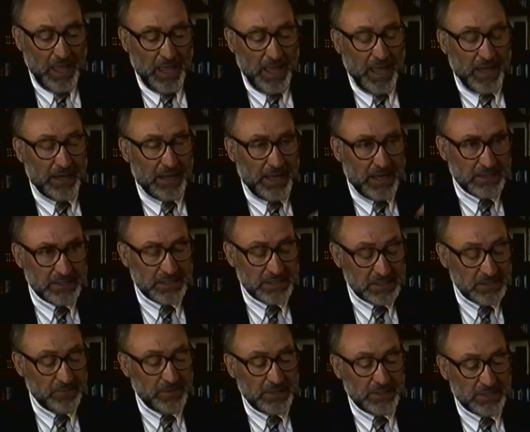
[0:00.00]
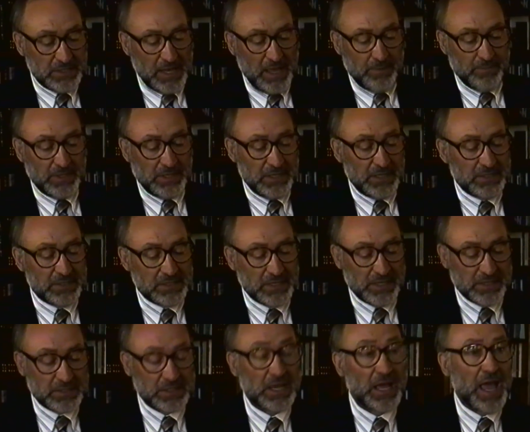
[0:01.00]
And as this event is happening, he
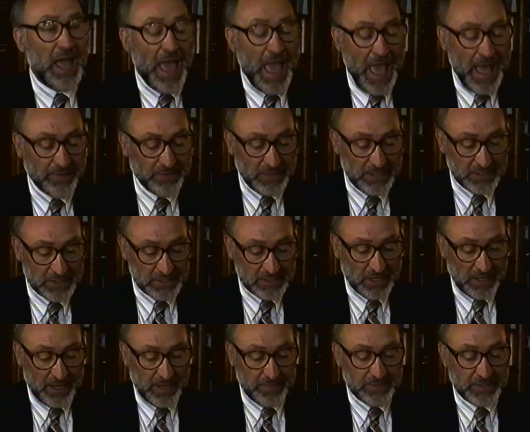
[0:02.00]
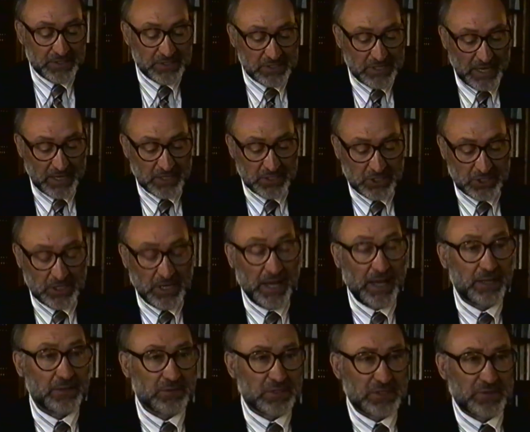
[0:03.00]
says, at this time the second
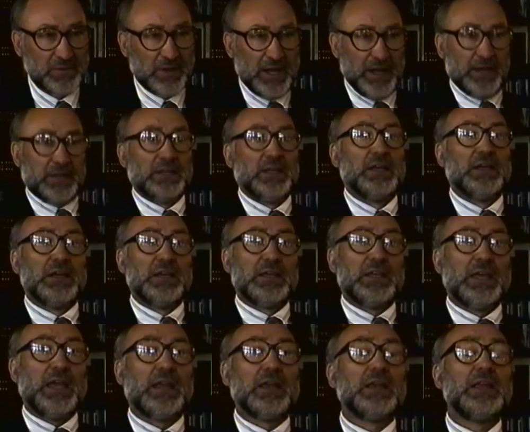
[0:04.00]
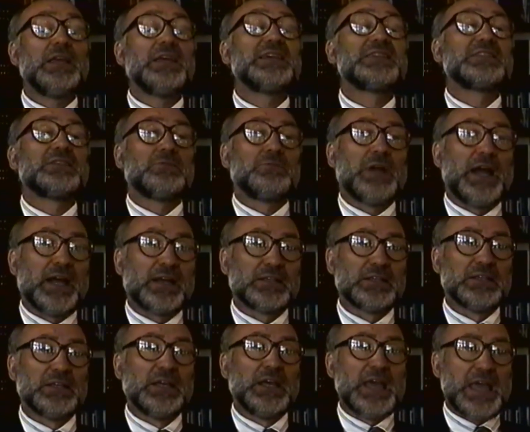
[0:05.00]
shot was fired. Kennedy is erect,
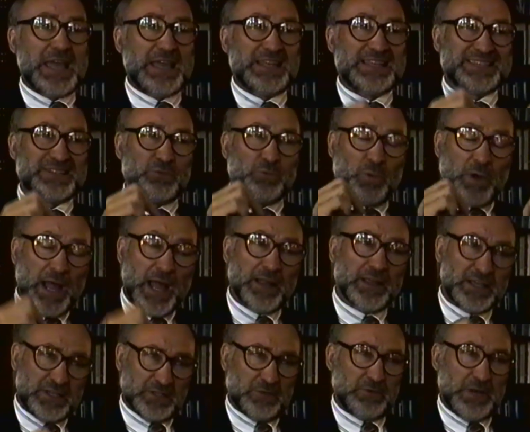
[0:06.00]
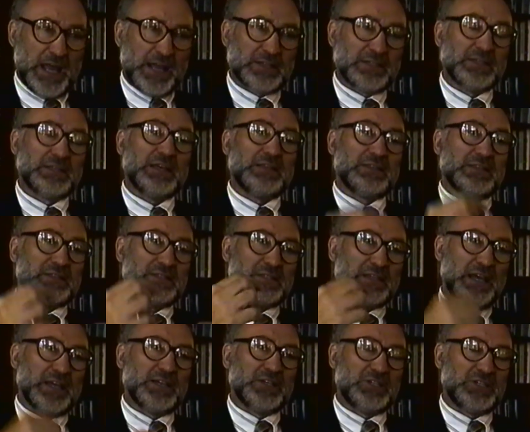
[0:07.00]
and it's while he's erect that the
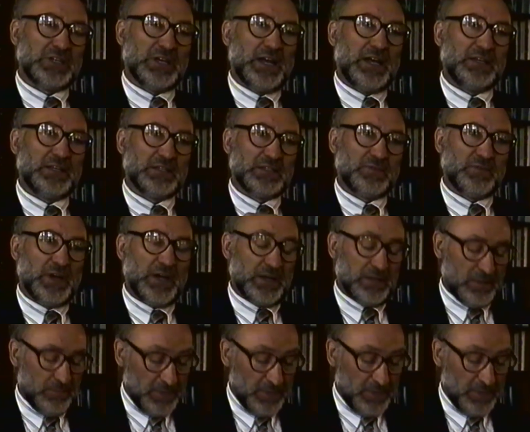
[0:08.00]
second shot is fired.